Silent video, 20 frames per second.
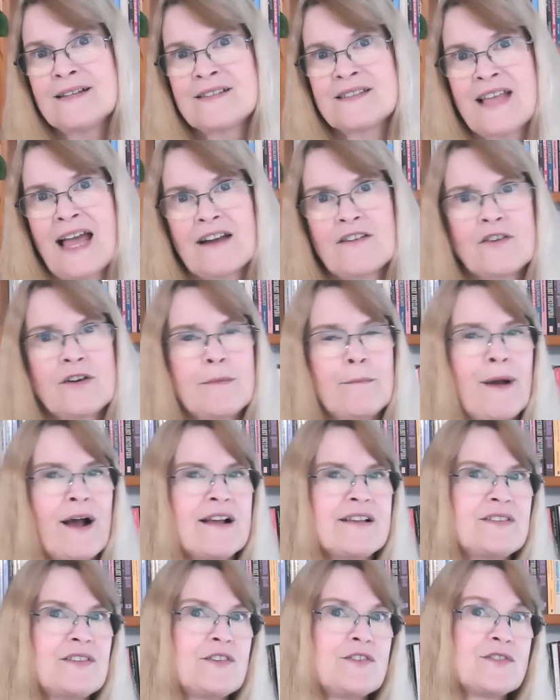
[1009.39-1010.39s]
Saturn in
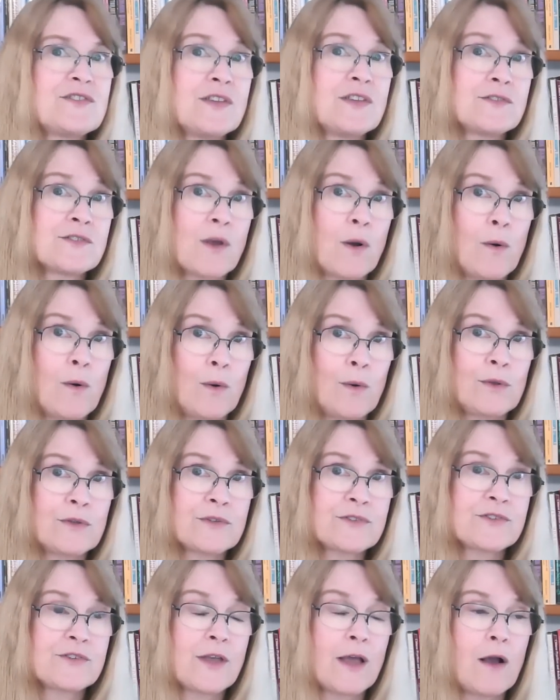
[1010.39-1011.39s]
Pisces is
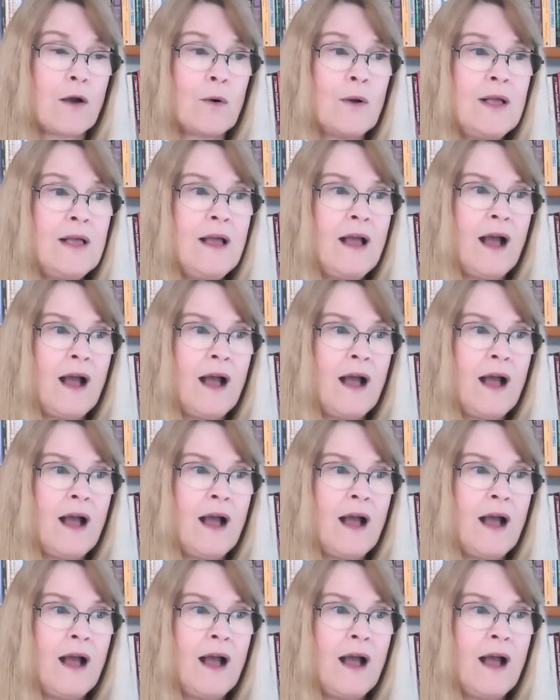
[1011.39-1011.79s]
also